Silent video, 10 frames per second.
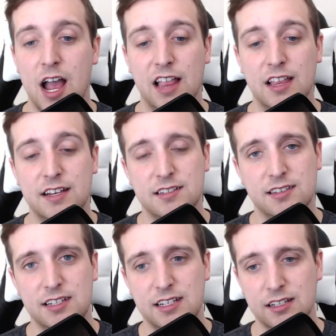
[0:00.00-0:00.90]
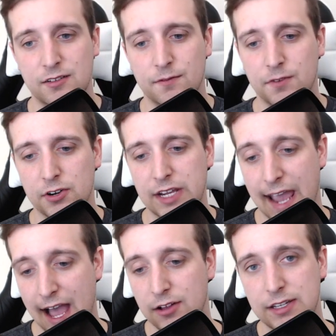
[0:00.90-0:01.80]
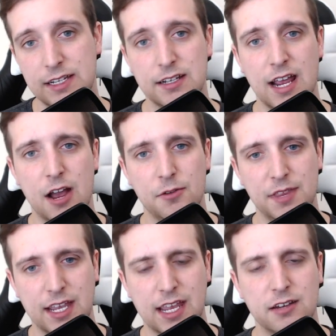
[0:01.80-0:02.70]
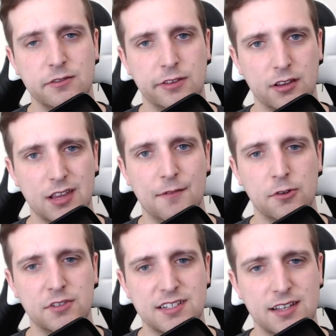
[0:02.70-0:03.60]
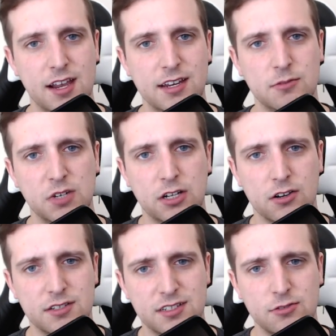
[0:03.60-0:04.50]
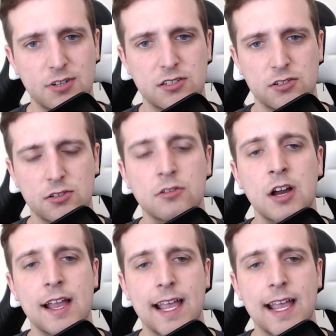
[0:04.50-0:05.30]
I liked the verticality and how they handled the level design in regards to it too,